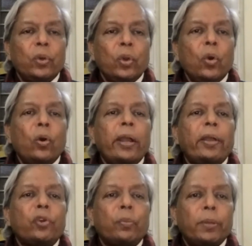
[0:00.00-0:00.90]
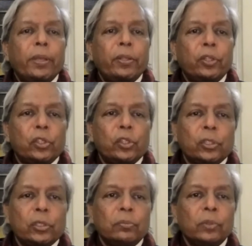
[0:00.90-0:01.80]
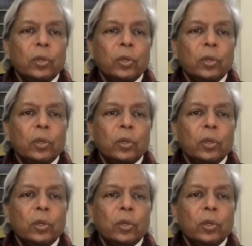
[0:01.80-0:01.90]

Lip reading: low entropy in the system.